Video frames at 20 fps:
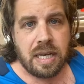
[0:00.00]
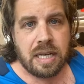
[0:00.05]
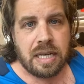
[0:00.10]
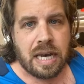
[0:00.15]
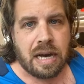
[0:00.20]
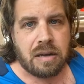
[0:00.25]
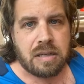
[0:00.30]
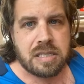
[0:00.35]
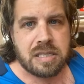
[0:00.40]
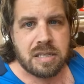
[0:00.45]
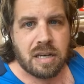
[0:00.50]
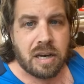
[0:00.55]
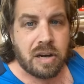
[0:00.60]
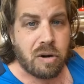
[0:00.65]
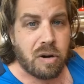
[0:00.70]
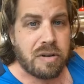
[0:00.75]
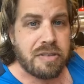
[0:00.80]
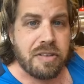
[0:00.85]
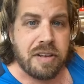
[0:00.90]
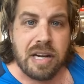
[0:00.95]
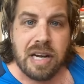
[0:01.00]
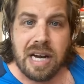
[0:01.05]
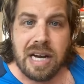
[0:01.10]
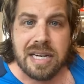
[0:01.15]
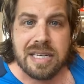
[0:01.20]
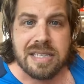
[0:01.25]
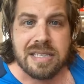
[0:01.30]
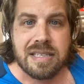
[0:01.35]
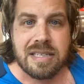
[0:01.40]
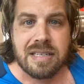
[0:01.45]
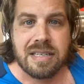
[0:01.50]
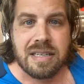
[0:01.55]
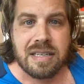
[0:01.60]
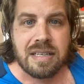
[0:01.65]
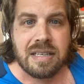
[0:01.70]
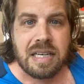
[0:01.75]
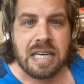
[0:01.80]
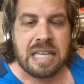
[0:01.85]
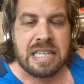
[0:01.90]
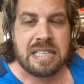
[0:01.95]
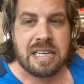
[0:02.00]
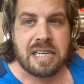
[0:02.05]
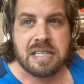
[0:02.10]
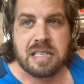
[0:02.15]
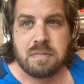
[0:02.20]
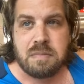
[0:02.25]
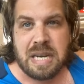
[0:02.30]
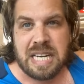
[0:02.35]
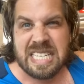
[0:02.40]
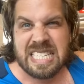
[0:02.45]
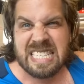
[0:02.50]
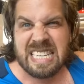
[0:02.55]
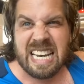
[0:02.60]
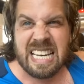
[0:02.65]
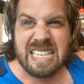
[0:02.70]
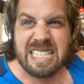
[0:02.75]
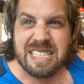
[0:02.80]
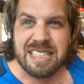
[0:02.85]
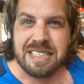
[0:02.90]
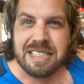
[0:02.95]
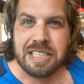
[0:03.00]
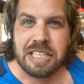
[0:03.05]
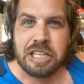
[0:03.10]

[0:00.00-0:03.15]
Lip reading: Now, it's unorthodox. It doesn't make sense.